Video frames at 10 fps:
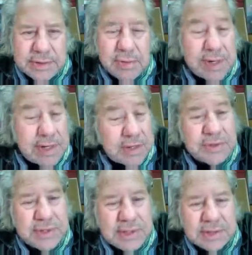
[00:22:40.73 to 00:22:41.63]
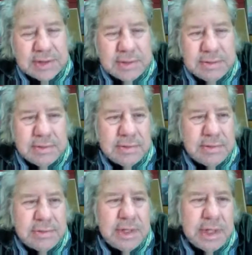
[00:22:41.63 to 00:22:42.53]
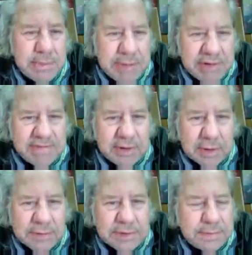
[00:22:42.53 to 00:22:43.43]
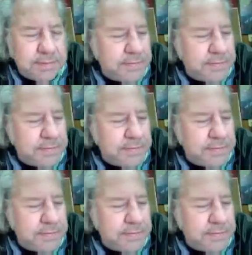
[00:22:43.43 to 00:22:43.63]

They went on the streets and they made films.